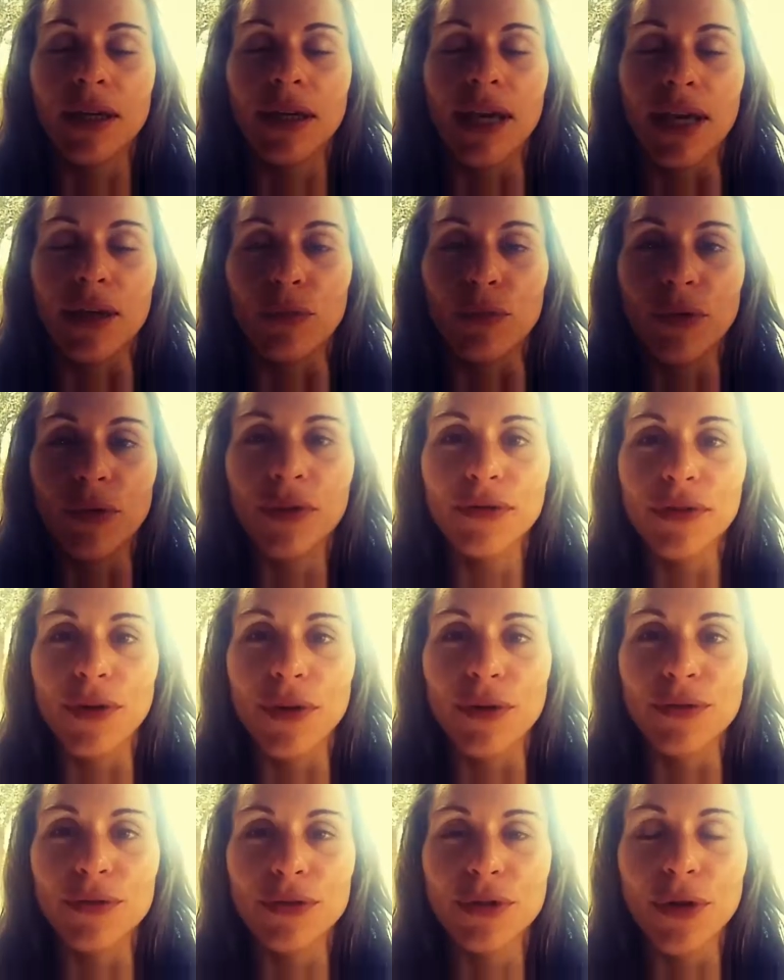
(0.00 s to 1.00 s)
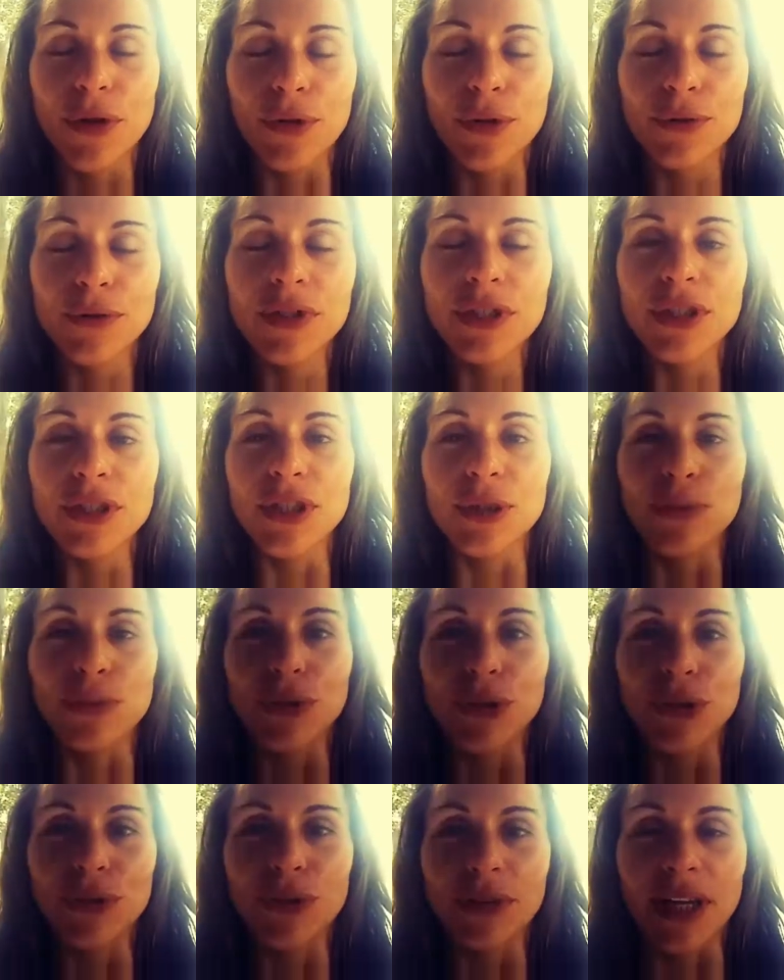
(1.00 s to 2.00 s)
And with those codes, you will
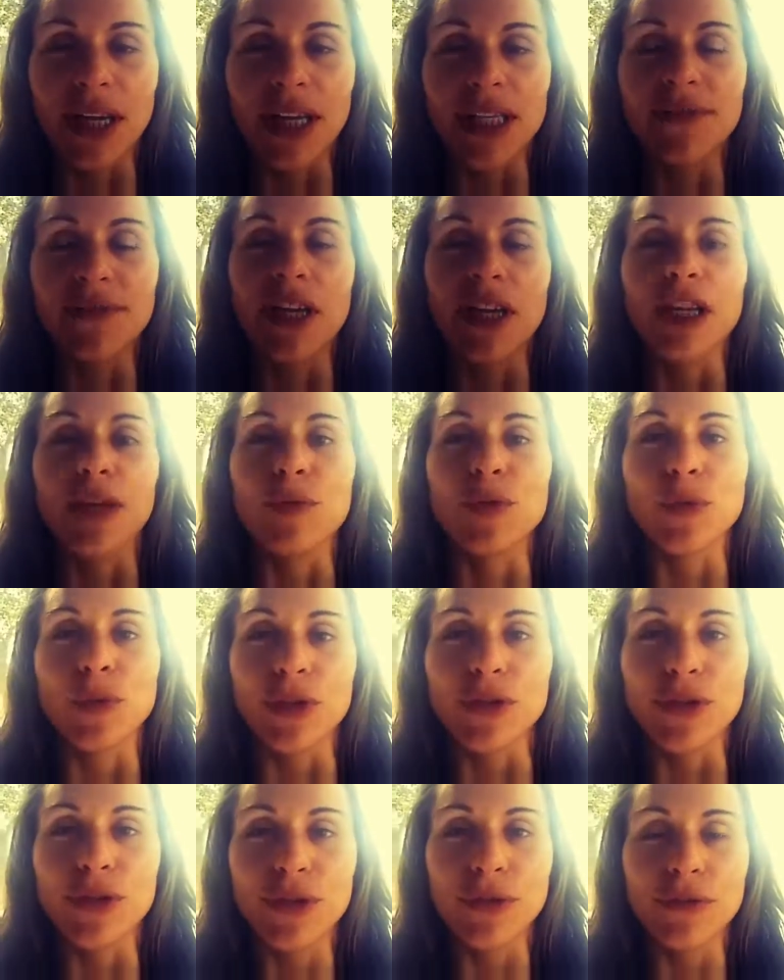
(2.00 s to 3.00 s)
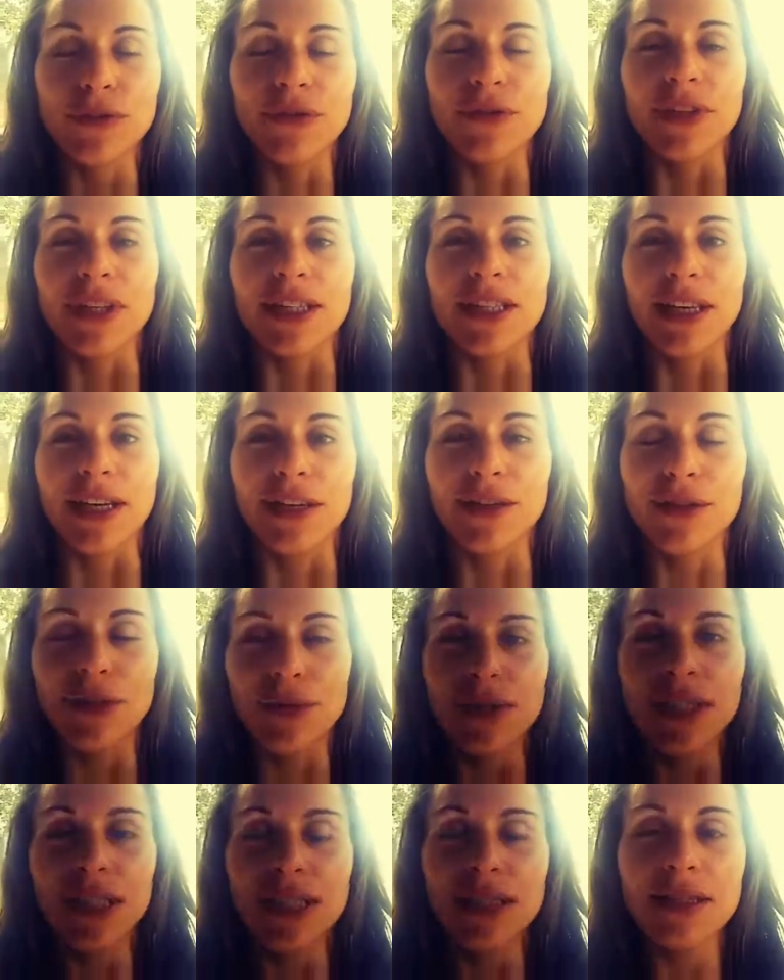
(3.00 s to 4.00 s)
utilize volumes 1 and 2 for the
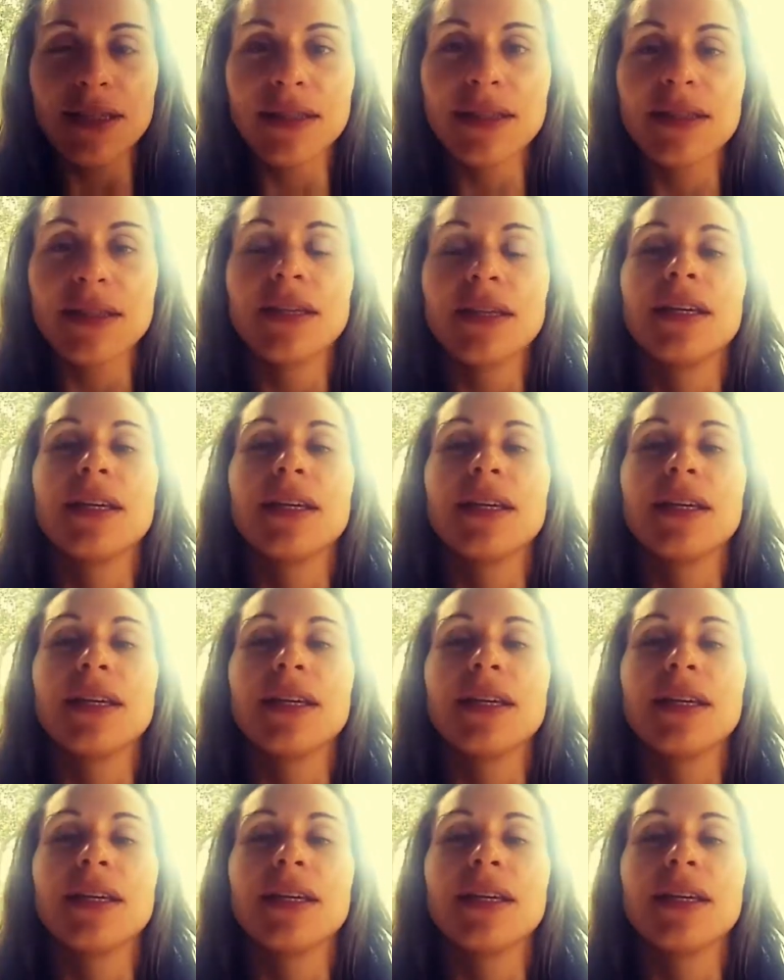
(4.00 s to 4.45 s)
diagnoses,